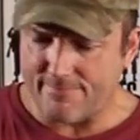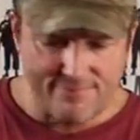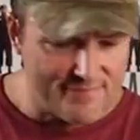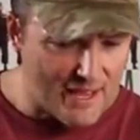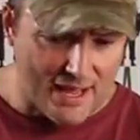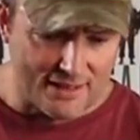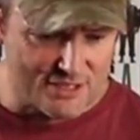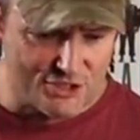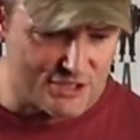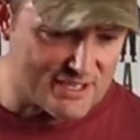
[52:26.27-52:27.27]

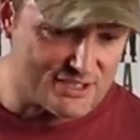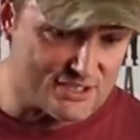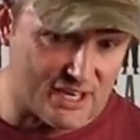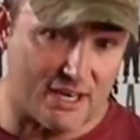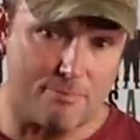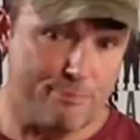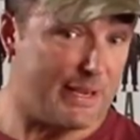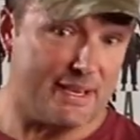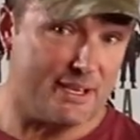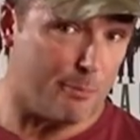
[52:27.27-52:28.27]
Knowledge is gonna
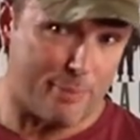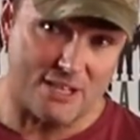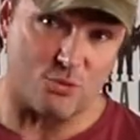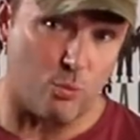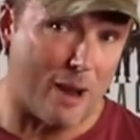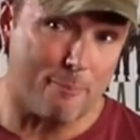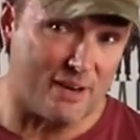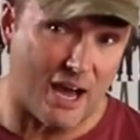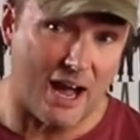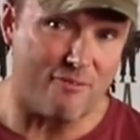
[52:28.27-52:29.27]
be your best
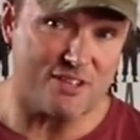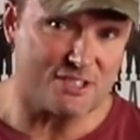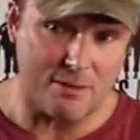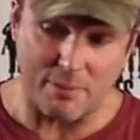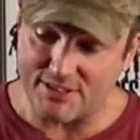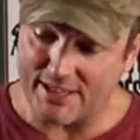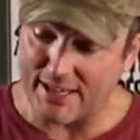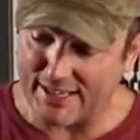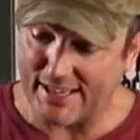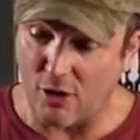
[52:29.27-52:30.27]
weapon, obviously, but
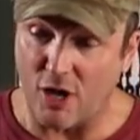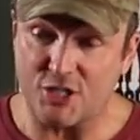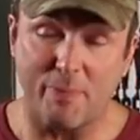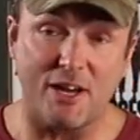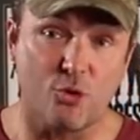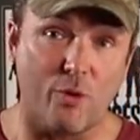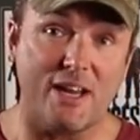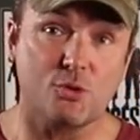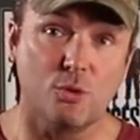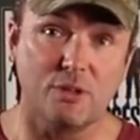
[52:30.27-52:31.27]
it can also be a
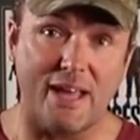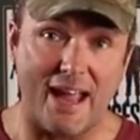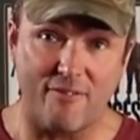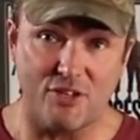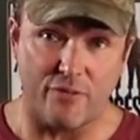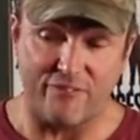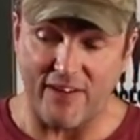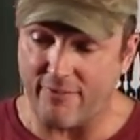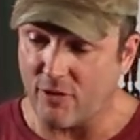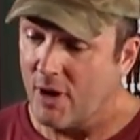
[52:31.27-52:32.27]
great tool to have in your
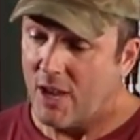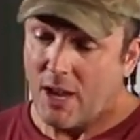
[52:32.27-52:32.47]
favor.